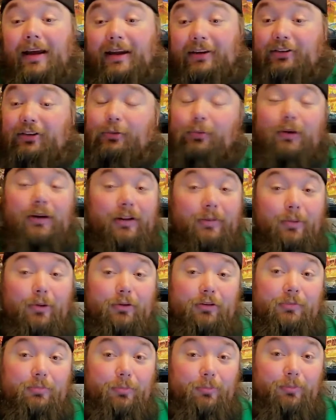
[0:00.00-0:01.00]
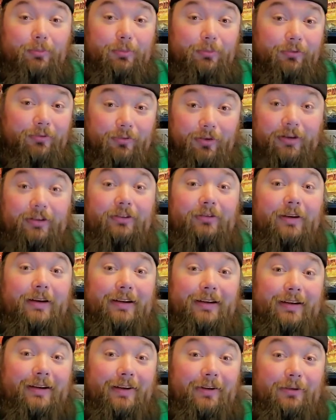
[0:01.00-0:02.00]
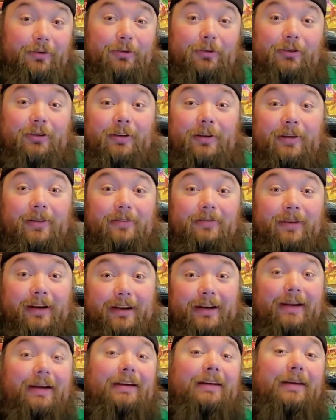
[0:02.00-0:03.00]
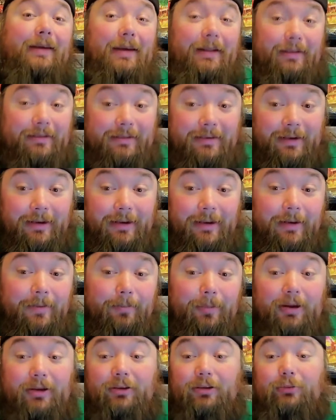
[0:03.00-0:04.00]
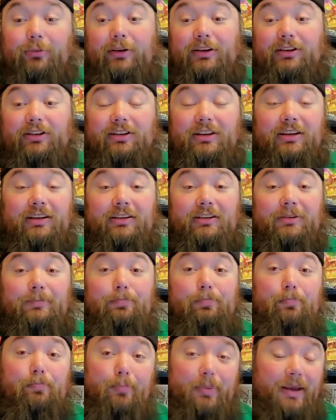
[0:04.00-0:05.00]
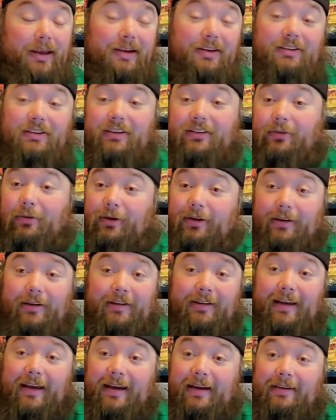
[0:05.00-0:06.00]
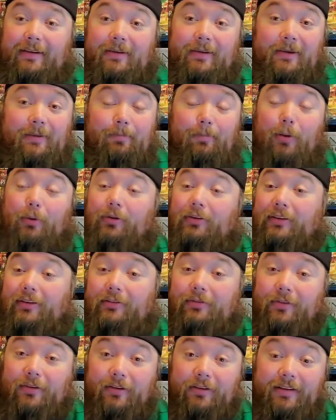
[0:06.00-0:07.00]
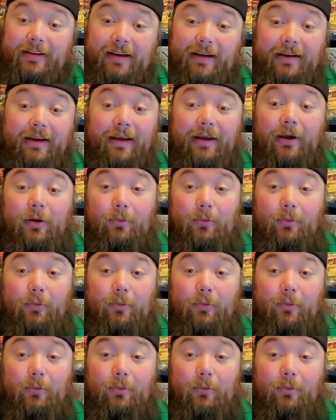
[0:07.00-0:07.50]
She's one of the most frustrating characters to fight against, because when she's big, she's going to attack, get bonuses for her attack.